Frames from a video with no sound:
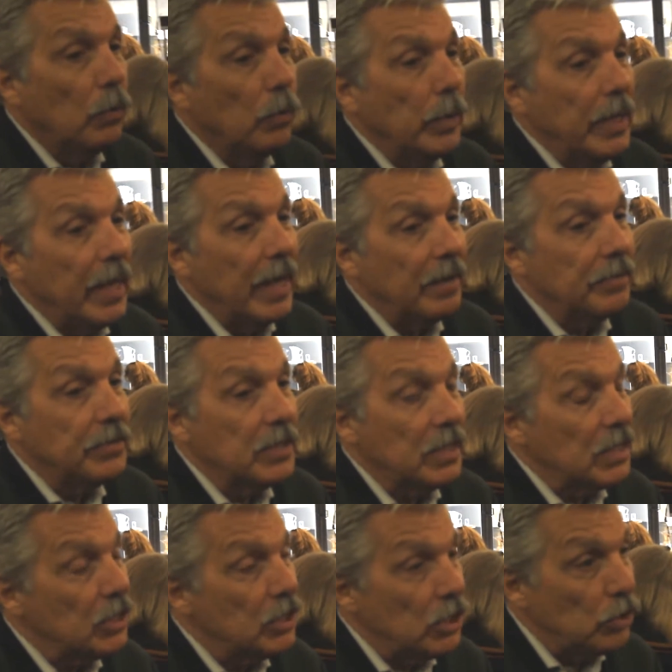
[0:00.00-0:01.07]
We have
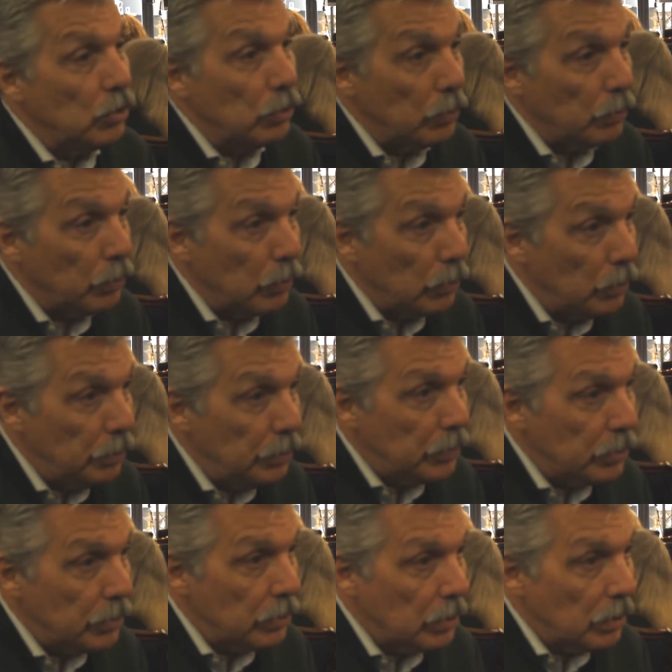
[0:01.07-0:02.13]
62
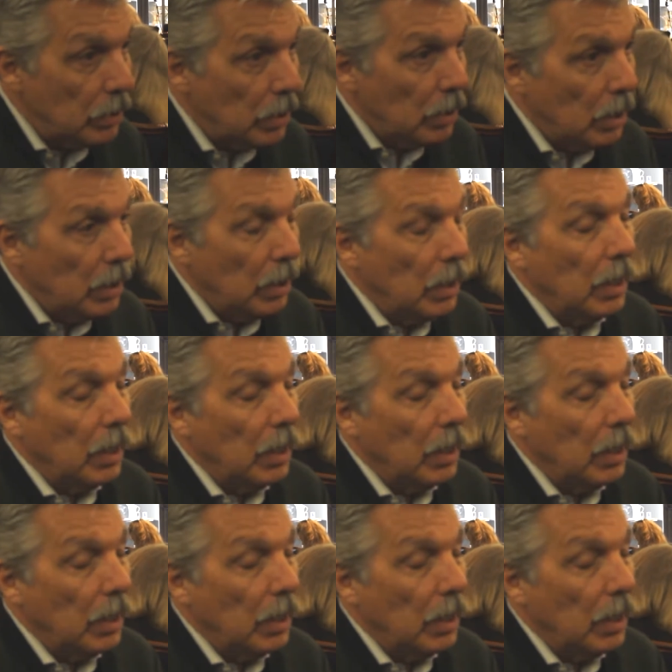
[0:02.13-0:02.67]
rooms. Right.